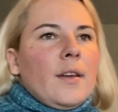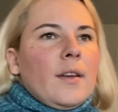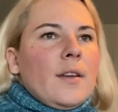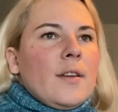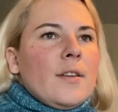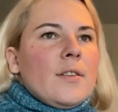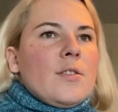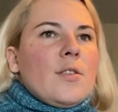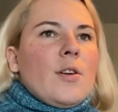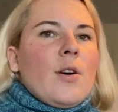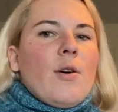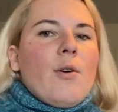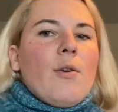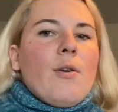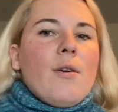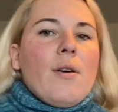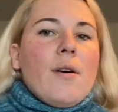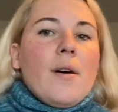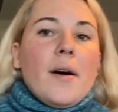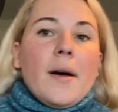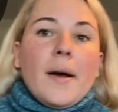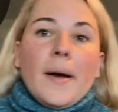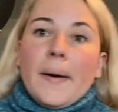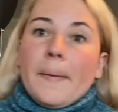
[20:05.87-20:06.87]
So
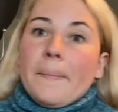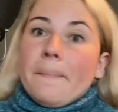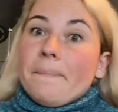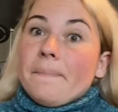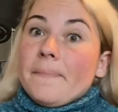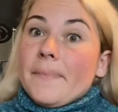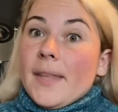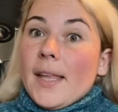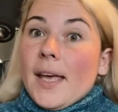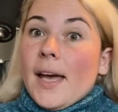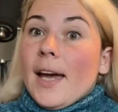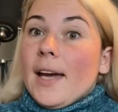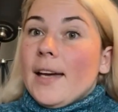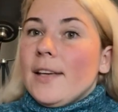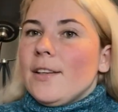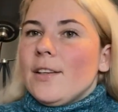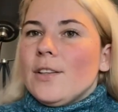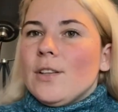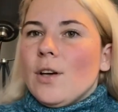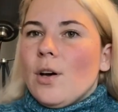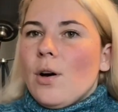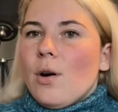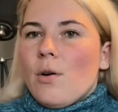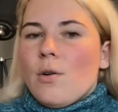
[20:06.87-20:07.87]
I don't
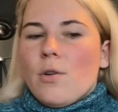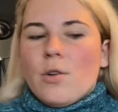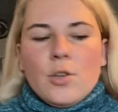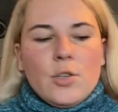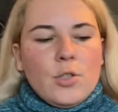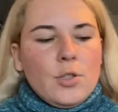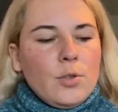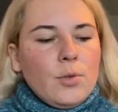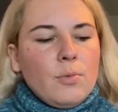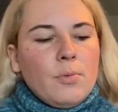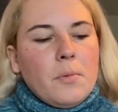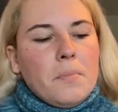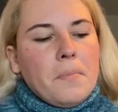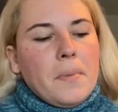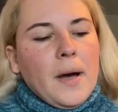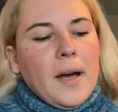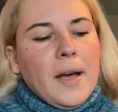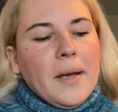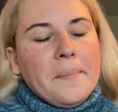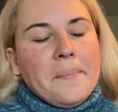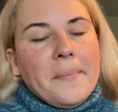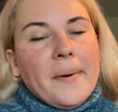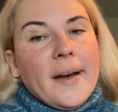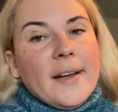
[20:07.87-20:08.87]
know, should we
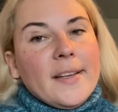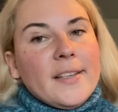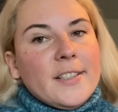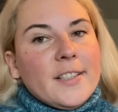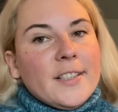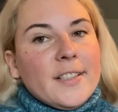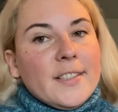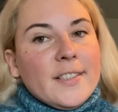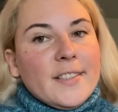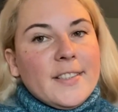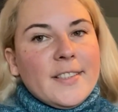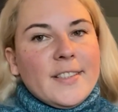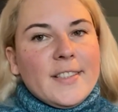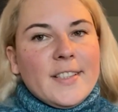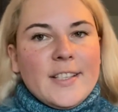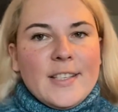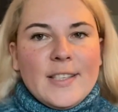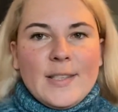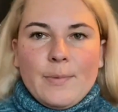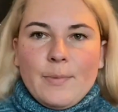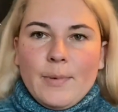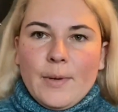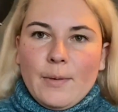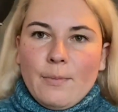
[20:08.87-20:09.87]
buy patterns
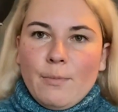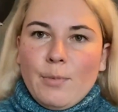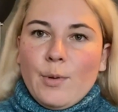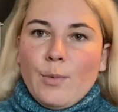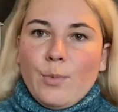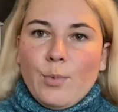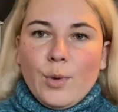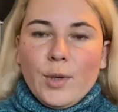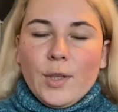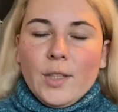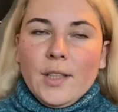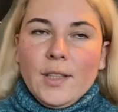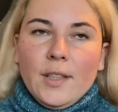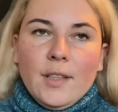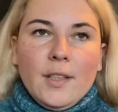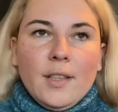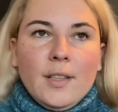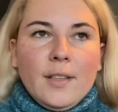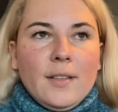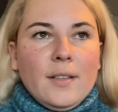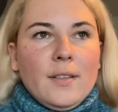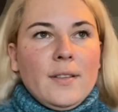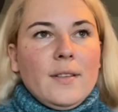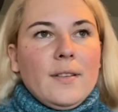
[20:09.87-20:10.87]
just when we want
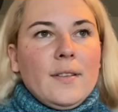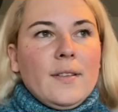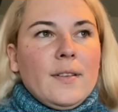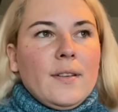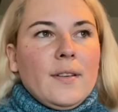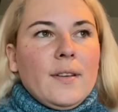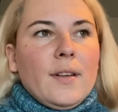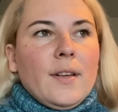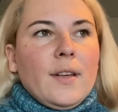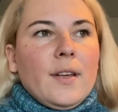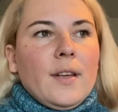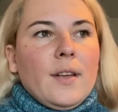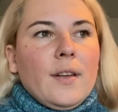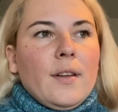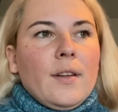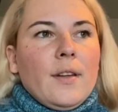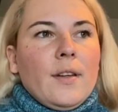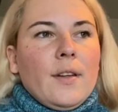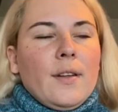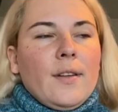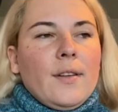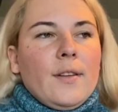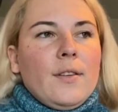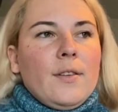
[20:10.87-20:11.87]

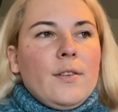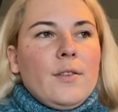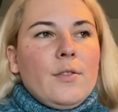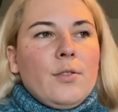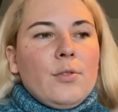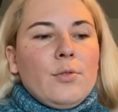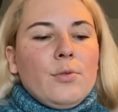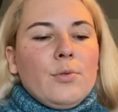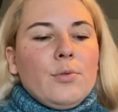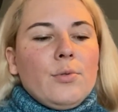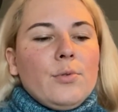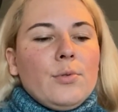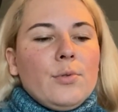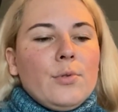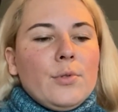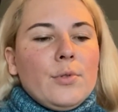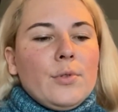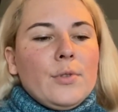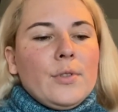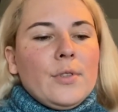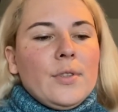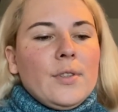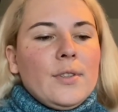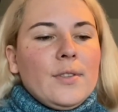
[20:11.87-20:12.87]

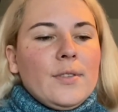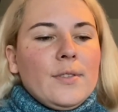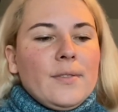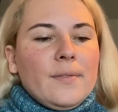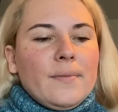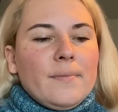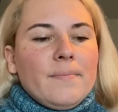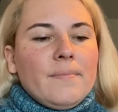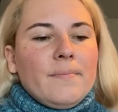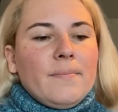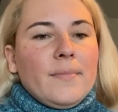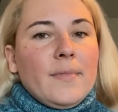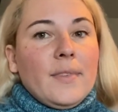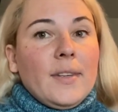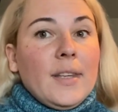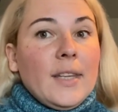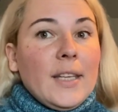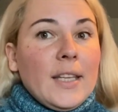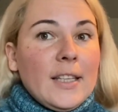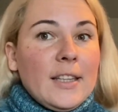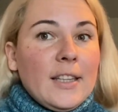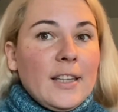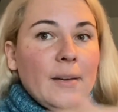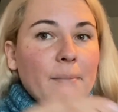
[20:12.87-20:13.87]
to
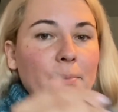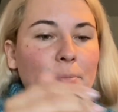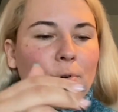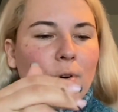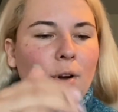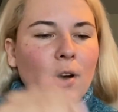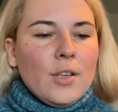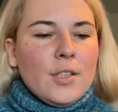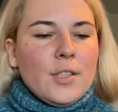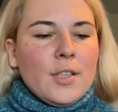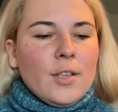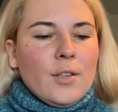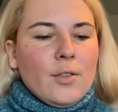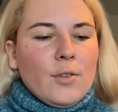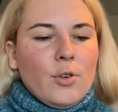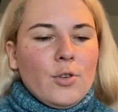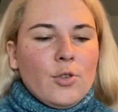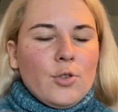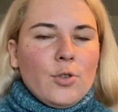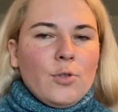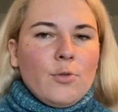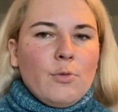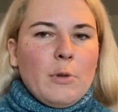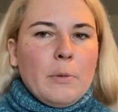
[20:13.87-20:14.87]
knit a project, or
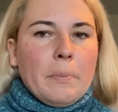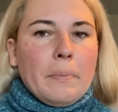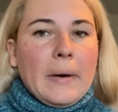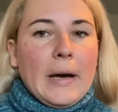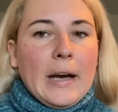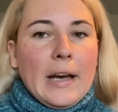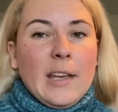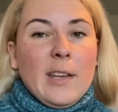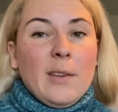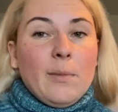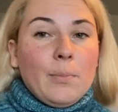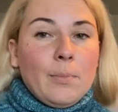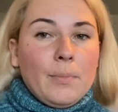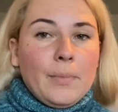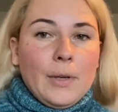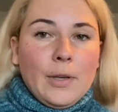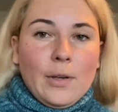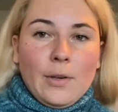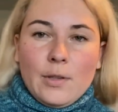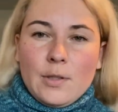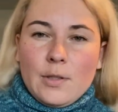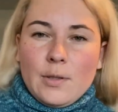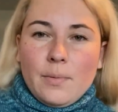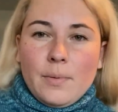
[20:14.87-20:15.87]
should we buy
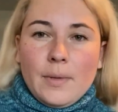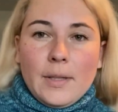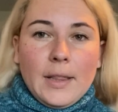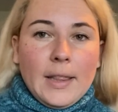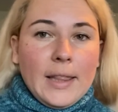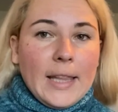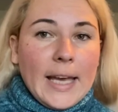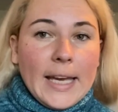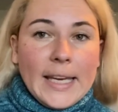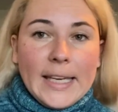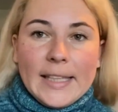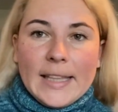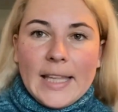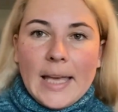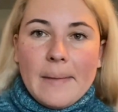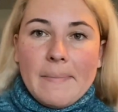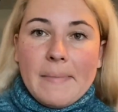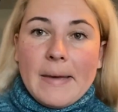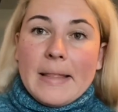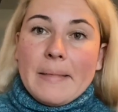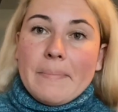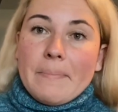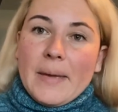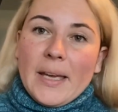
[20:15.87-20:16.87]
because we like them
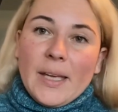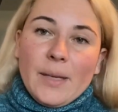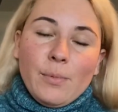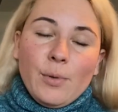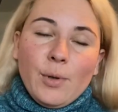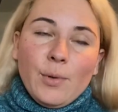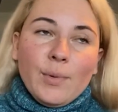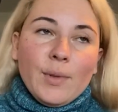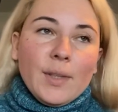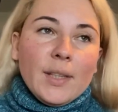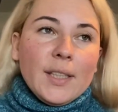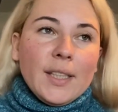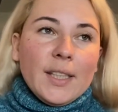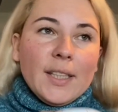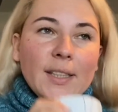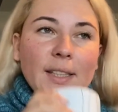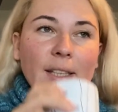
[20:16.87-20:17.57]
and maybe we'll need